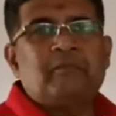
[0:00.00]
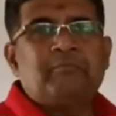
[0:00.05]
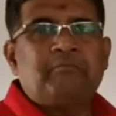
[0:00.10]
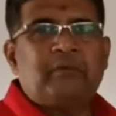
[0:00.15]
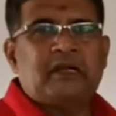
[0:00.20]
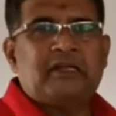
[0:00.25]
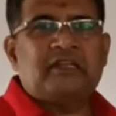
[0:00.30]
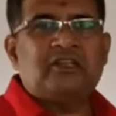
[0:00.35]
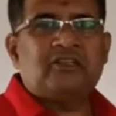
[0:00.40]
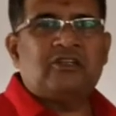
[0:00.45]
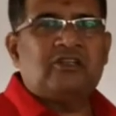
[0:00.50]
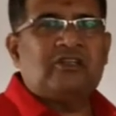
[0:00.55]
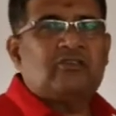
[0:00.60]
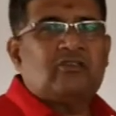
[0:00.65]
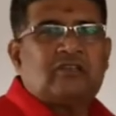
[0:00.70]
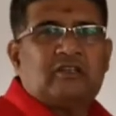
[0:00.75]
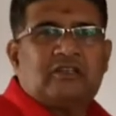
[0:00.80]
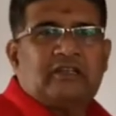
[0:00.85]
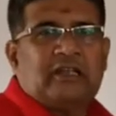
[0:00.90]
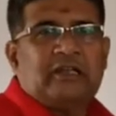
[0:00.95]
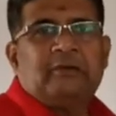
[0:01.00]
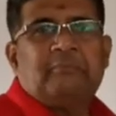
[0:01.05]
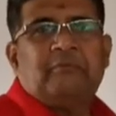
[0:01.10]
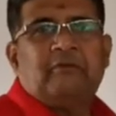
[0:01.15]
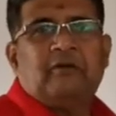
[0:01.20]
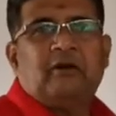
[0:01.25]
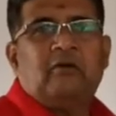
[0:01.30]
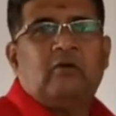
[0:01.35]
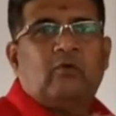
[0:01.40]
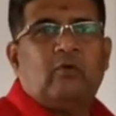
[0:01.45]
partitions or the
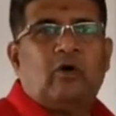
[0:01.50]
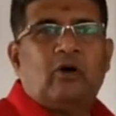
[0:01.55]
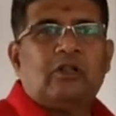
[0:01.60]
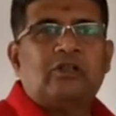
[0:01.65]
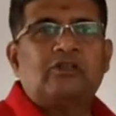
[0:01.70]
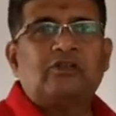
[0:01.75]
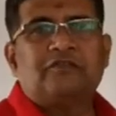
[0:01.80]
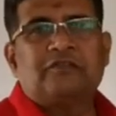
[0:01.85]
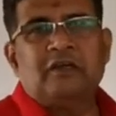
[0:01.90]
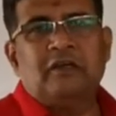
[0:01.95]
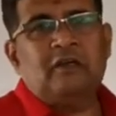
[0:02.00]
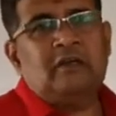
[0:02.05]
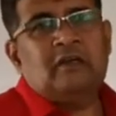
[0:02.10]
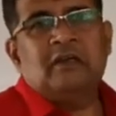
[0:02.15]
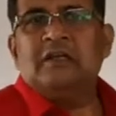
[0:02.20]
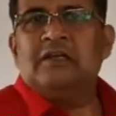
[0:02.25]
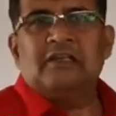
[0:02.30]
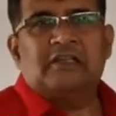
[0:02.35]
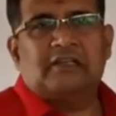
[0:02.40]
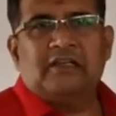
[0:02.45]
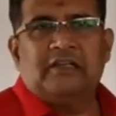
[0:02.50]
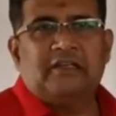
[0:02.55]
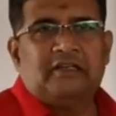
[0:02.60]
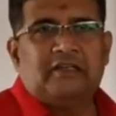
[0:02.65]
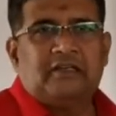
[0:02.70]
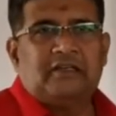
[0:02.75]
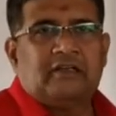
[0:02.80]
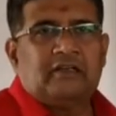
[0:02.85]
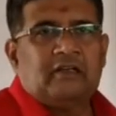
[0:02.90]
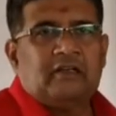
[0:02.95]
side walls of the
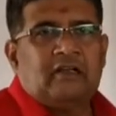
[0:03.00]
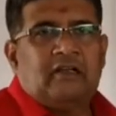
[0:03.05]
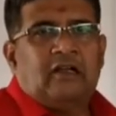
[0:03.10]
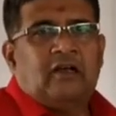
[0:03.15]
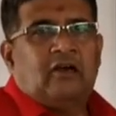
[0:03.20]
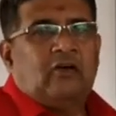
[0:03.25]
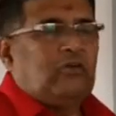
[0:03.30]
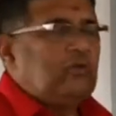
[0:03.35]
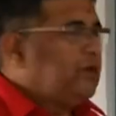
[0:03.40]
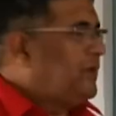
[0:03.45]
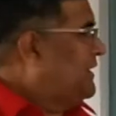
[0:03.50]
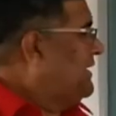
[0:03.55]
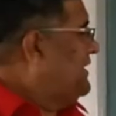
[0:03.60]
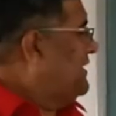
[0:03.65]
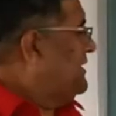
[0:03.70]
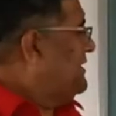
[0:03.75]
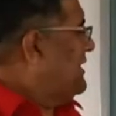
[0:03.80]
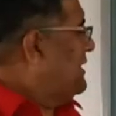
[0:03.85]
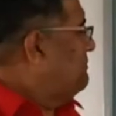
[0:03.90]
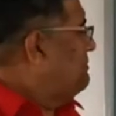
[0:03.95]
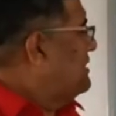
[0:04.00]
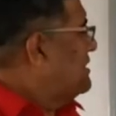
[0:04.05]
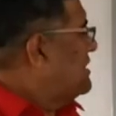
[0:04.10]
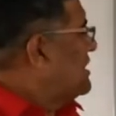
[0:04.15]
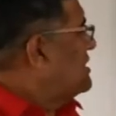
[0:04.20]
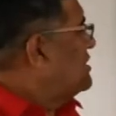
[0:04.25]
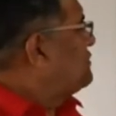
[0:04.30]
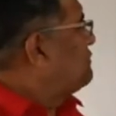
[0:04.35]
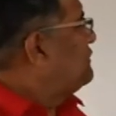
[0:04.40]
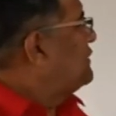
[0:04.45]
cylinder. Only heat can be
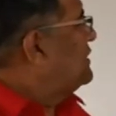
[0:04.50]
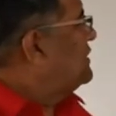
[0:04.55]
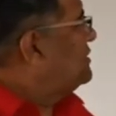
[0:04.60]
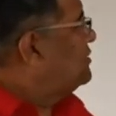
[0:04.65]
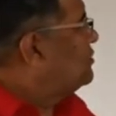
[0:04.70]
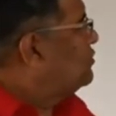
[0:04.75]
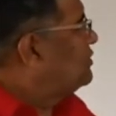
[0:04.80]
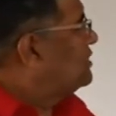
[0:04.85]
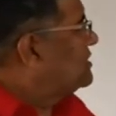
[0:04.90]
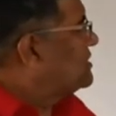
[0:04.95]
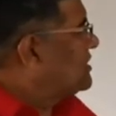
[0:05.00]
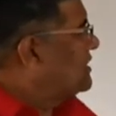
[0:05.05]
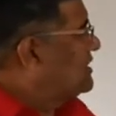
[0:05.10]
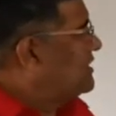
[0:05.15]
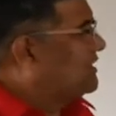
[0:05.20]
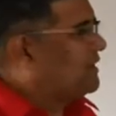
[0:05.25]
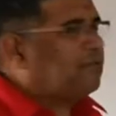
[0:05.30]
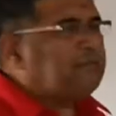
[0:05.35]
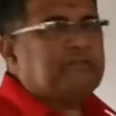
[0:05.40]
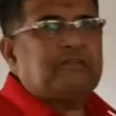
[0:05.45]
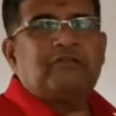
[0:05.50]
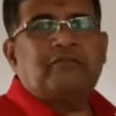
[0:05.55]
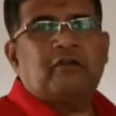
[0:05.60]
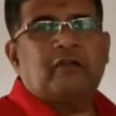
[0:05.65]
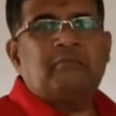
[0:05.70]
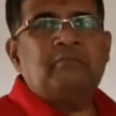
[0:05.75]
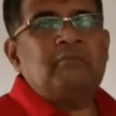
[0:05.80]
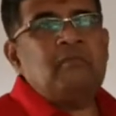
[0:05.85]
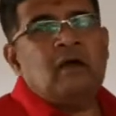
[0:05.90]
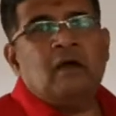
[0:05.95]
transferred to the cylinder
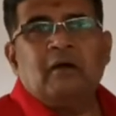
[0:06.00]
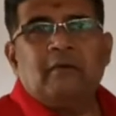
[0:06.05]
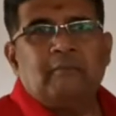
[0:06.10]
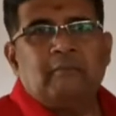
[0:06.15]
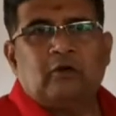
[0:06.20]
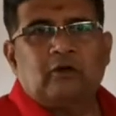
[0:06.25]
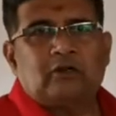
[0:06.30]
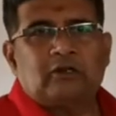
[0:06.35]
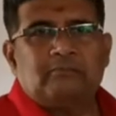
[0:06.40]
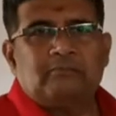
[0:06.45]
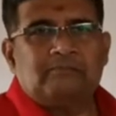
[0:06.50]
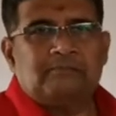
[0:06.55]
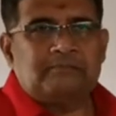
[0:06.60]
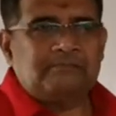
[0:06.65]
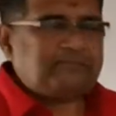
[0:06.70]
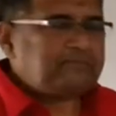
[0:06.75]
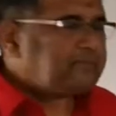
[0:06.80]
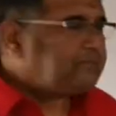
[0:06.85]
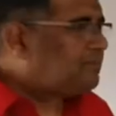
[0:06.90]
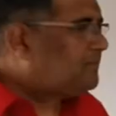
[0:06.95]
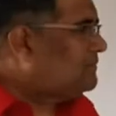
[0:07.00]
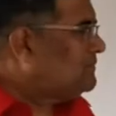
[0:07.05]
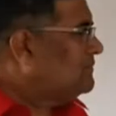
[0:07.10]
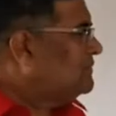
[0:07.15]
from bottom.